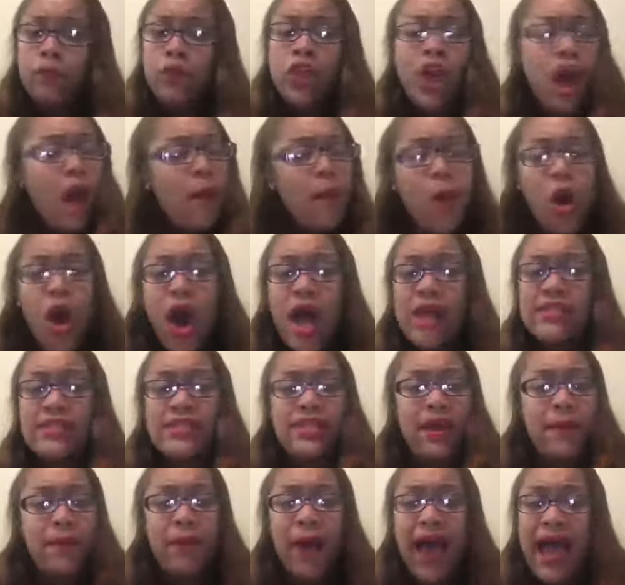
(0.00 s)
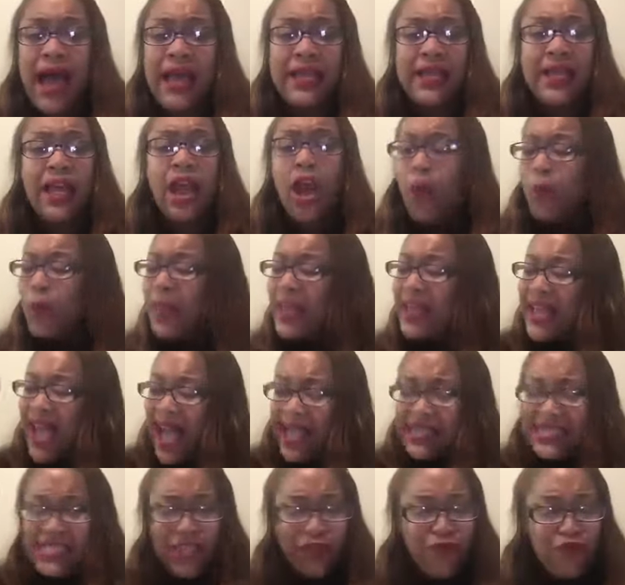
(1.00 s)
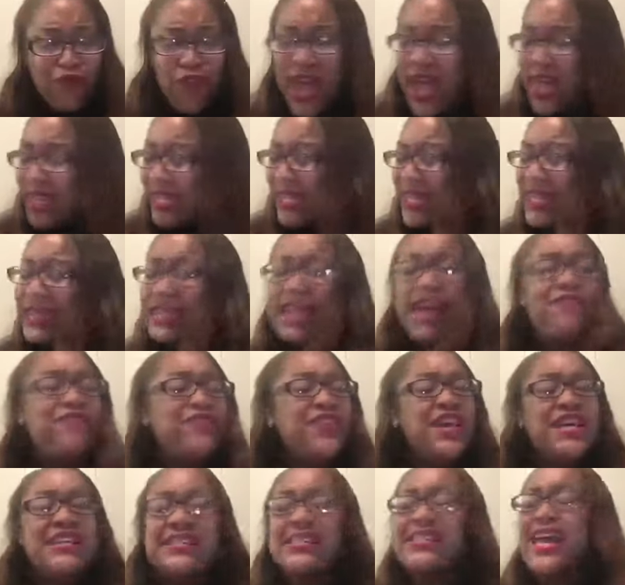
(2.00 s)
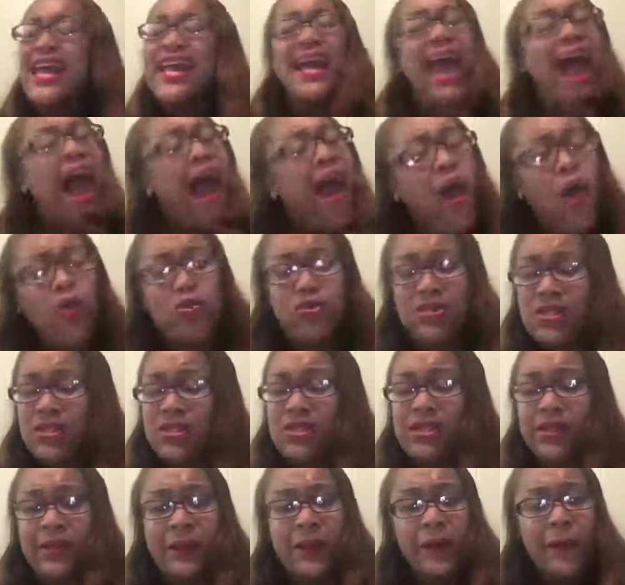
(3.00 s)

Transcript: Come on, somebody. We got to really live this thing out.